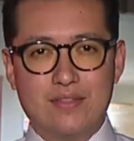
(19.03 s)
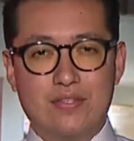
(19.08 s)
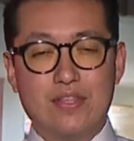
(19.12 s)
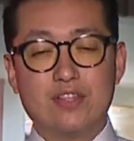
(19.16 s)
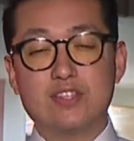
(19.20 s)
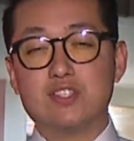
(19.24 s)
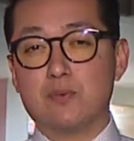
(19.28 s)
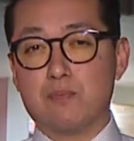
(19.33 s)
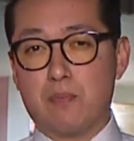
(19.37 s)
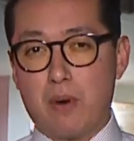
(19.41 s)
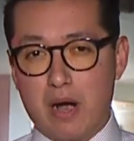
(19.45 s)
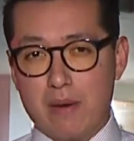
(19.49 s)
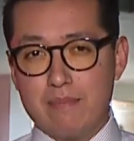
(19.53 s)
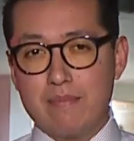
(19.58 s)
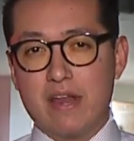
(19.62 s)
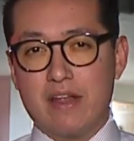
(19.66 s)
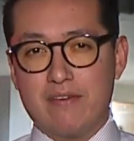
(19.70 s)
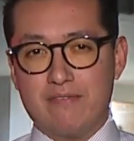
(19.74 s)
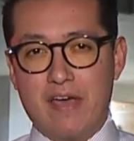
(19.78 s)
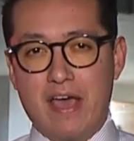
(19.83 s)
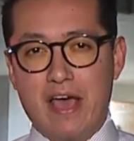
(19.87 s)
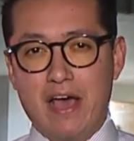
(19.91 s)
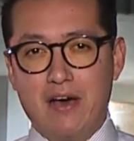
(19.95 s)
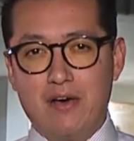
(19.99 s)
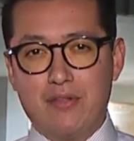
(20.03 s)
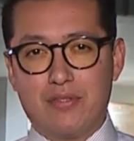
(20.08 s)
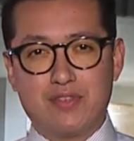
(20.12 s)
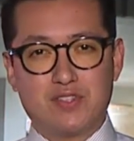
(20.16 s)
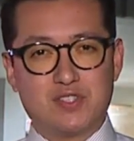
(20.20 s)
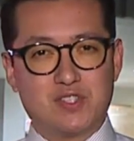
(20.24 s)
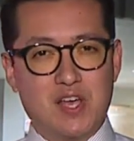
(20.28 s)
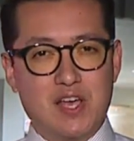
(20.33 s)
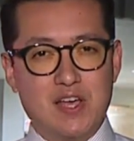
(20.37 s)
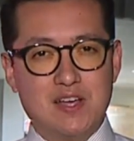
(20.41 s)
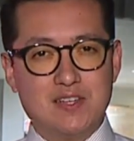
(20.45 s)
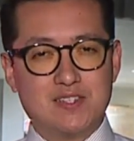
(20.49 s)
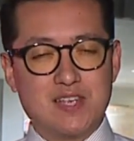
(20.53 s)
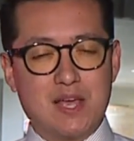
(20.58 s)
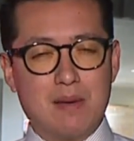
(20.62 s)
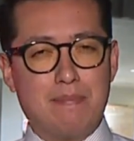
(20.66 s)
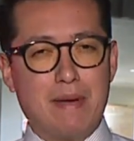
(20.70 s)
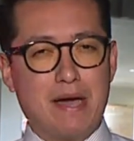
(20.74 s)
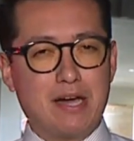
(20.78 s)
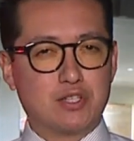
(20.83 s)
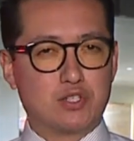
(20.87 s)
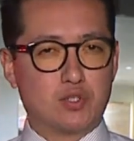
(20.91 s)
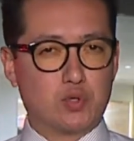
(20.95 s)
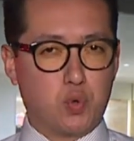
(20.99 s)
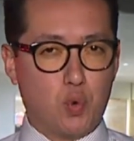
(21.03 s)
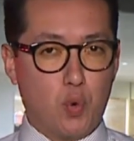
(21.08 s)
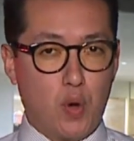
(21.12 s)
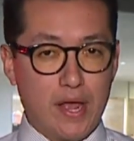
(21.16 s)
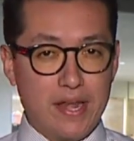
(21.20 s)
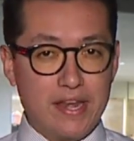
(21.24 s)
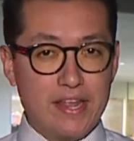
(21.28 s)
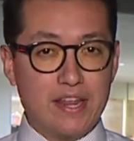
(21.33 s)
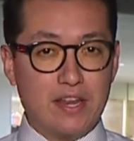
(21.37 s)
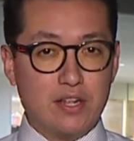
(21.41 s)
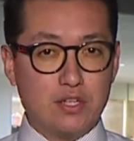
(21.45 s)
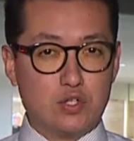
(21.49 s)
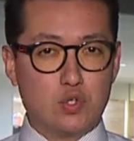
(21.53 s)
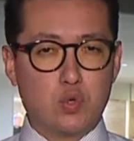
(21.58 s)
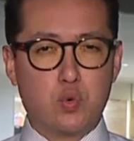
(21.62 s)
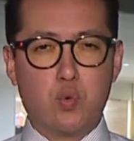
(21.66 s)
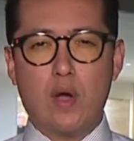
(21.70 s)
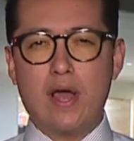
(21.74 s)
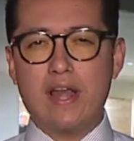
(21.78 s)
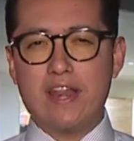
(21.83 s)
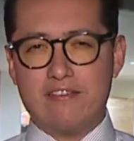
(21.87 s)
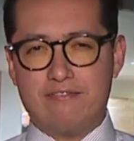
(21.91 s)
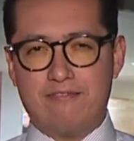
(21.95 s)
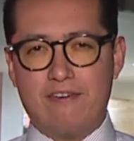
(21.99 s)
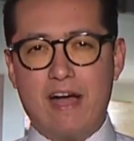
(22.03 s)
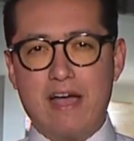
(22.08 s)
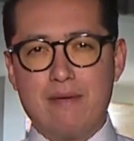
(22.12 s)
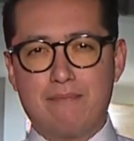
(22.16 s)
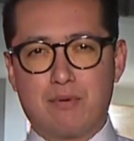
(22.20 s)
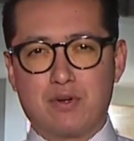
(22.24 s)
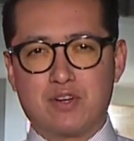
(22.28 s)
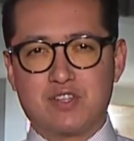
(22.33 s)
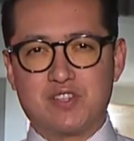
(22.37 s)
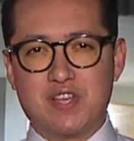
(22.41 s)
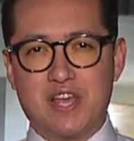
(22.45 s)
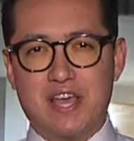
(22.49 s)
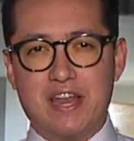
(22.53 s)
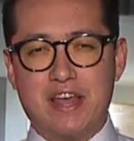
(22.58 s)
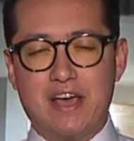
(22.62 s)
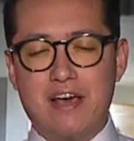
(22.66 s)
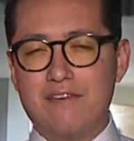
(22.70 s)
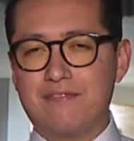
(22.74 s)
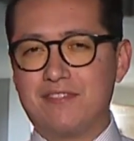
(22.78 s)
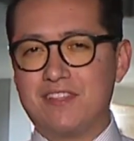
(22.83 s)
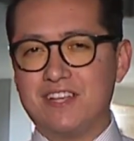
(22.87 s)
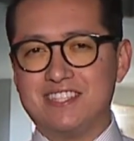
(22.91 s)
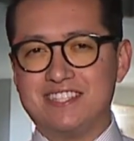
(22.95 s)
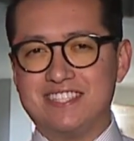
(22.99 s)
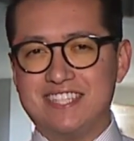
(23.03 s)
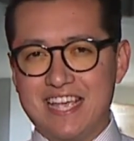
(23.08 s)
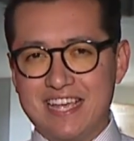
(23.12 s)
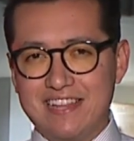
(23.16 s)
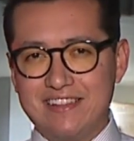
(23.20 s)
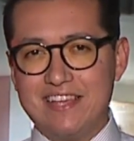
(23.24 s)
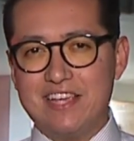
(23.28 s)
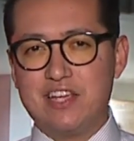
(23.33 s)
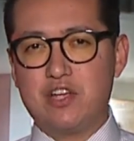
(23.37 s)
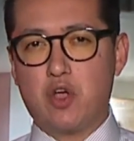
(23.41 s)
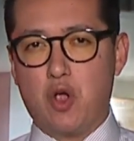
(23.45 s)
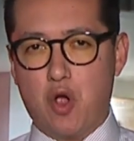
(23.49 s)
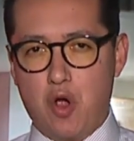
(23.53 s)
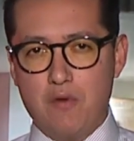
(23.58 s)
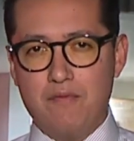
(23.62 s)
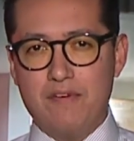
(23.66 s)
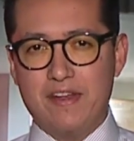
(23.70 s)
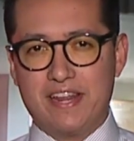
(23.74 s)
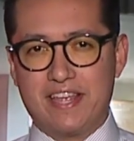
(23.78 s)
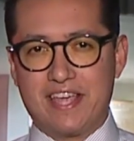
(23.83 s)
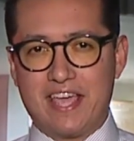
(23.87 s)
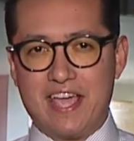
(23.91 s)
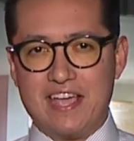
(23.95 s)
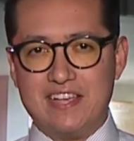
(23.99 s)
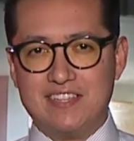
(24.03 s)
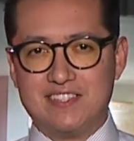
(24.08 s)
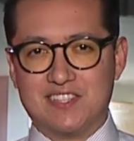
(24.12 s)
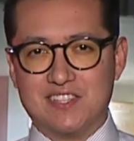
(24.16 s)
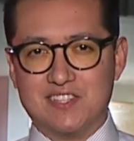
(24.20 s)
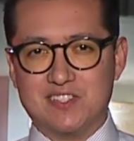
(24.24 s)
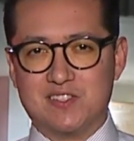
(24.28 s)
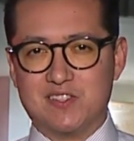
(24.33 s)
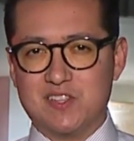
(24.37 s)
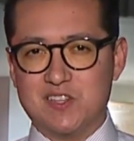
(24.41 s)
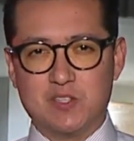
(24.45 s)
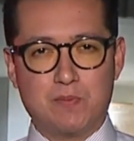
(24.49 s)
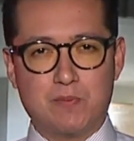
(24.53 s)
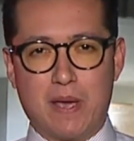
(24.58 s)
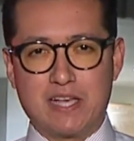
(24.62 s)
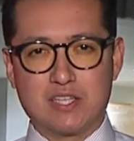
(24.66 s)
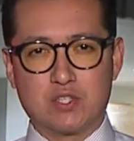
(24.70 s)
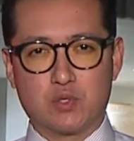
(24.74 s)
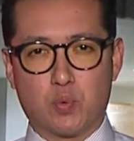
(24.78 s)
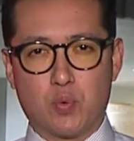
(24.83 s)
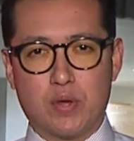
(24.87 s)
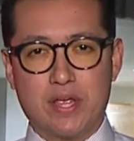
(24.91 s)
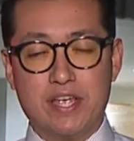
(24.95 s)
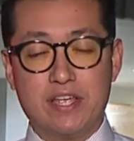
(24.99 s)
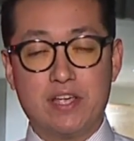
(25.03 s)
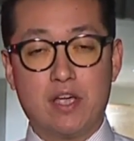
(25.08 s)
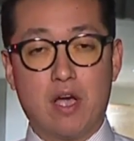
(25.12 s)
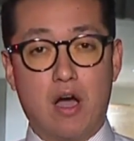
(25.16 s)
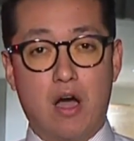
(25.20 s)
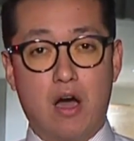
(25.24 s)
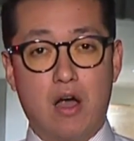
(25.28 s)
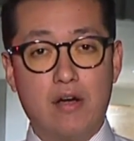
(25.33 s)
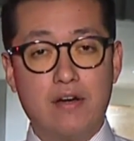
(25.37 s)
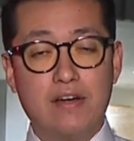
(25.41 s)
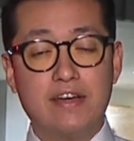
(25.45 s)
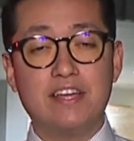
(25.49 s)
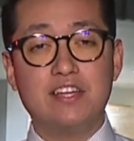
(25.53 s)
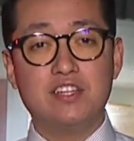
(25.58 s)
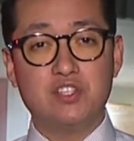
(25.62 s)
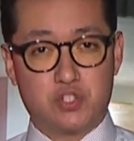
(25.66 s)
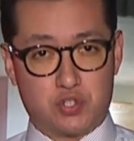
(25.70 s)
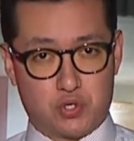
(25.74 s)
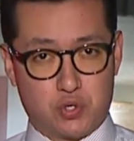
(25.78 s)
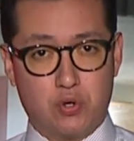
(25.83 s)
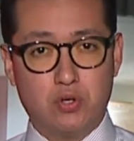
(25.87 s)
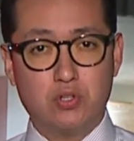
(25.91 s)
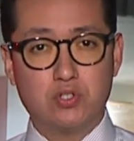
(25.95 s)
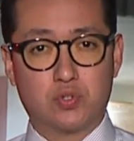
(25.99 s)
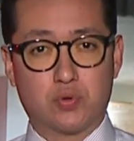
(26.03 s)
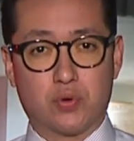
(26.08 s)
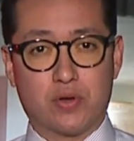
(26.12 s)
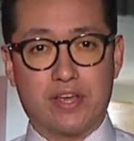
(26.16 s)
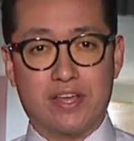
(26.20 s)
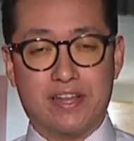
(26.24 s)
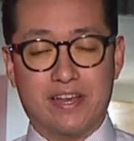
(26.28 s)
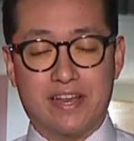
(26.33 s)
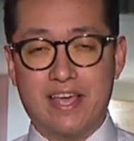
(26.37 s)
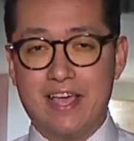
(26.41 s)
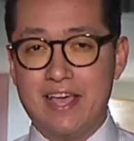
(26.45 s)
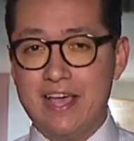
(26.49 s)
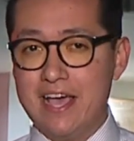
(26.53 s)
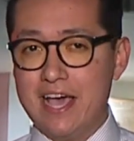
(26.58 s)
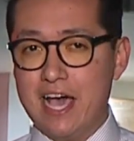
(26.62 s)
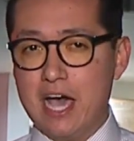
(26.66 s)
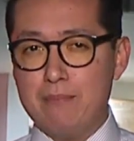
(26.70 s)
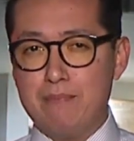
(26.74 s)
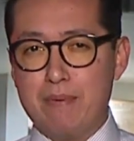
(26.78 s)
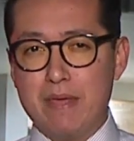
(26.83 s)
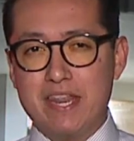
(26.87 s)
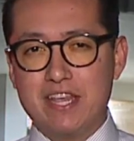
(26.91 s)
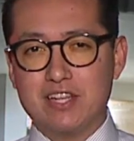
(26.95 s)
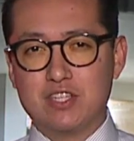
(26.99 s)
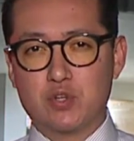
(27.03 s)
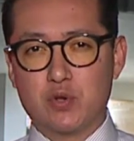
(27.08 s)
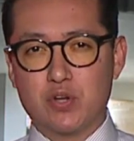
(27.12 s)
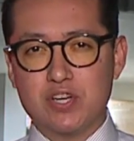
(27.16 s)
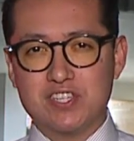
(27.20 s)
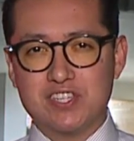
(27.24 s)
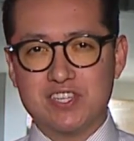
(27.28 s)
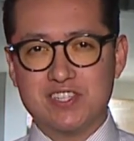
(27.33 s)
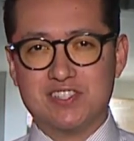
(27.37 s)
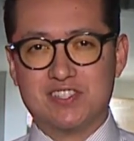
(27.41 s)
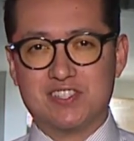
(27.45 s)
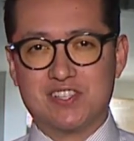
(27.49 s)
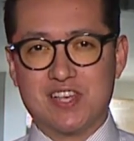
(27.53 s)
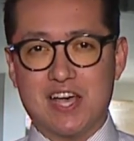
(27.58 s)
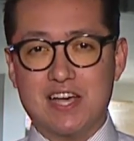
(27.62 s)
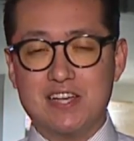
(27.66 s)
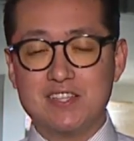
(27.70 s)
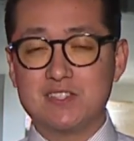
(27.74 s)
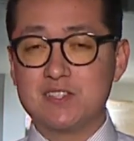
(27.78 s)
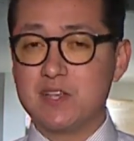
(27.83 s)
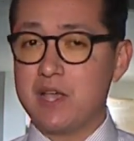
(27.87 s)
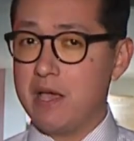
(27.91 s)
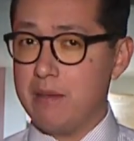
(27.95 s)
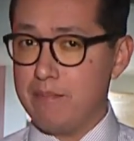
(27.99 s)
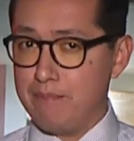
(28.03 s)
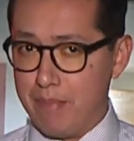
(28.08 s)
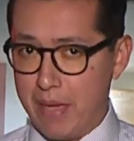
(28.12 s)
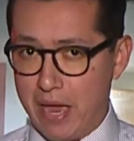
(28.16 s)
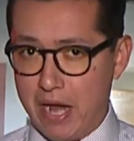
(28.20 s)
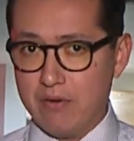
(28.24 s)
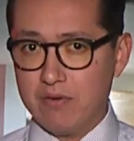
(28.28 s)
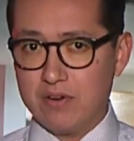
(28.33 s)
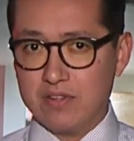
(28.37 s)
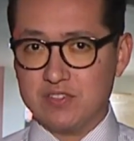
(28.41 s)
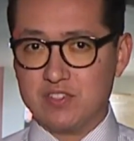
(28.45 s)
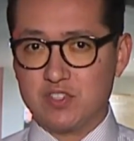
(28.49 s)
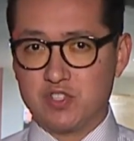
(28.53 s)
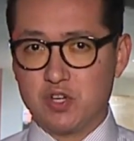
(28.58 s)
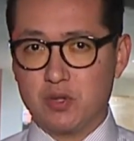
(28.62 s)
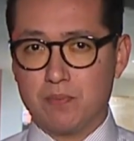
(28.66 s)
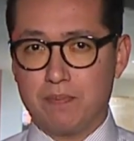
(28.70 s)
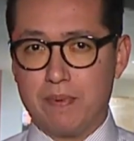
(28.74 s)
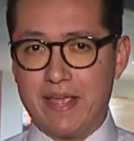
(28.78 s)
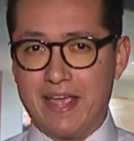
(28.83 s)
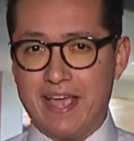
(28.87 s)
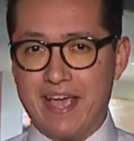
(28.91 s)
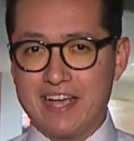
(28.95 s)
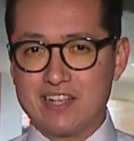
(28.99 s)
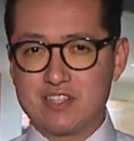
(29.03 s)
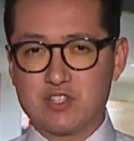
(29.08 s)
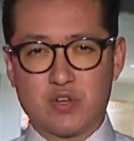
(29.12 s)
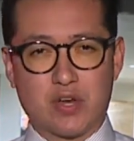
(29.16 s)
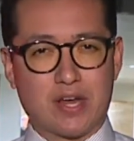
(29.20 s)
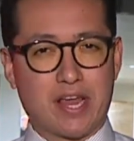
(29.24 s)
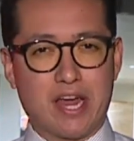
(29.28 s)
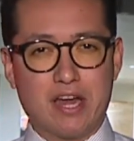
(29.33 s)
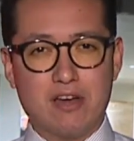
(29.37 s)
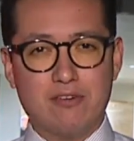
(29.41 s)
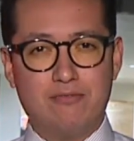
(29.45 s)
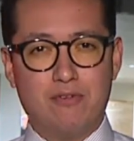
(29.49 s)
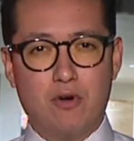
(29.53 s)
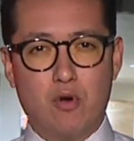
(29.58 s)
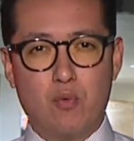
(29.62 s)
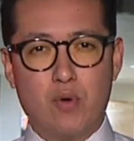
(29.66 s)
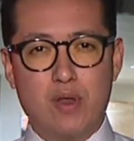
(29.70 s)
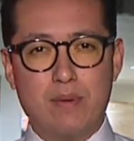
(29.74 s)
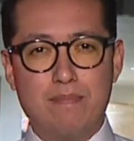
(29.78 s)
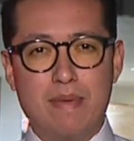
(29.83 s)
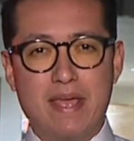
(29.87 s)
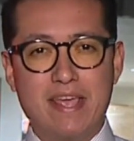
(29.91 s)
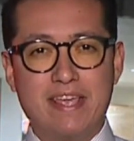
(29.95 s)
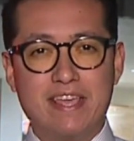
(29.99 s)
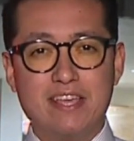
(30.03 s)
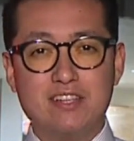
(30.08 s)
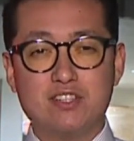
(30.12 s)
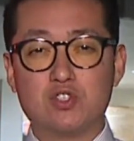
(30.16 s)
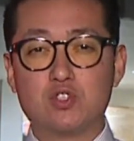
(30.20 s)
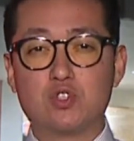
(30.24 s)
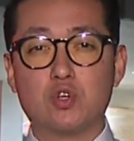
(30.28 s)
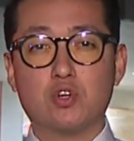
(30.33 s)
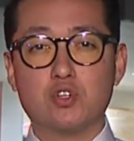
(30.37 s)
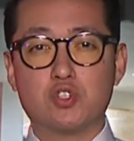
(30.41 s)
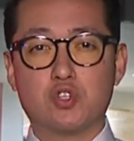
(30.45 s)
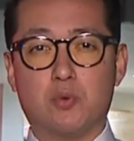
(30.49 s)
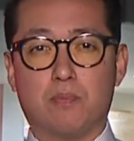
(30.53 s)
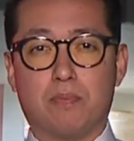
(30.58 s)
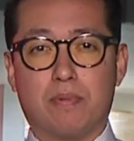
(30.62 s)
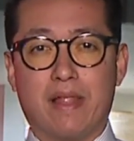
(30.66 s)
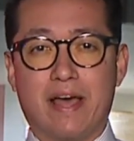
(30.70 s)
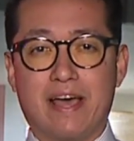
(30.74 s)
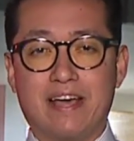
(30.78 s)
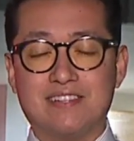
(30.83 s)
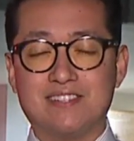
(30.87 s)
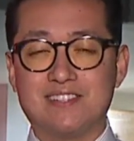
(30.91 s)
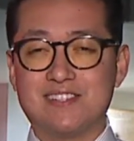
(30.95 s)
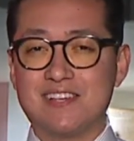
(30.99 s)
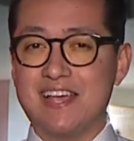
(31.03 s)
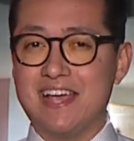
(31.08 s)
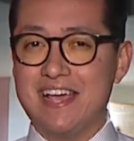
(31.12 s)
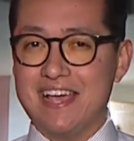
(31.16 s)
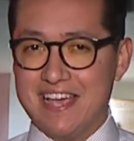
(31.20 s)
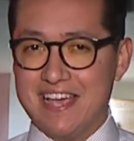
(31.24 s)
The Department of Health says about 20 to 25 percent of the daily COVID cases this past week are in children. A pediatrician says Parents should be extra careful when making social plans,